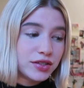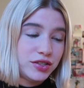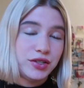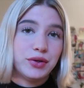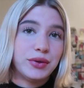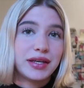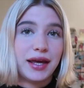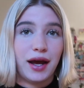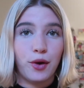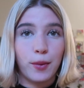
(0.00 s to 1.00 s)
to
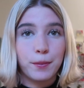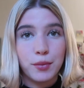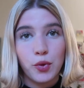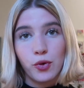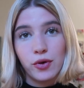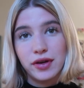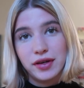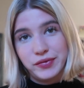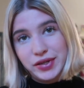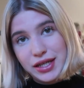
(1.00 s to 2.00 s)
get out more
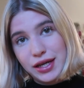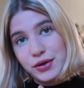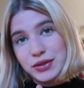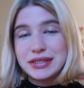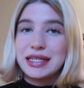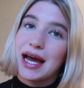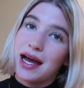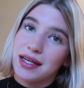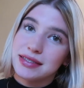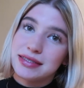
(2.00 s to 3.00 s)
videos.
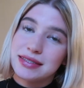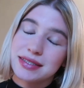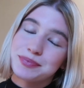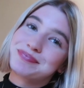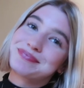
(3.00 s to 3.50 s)
And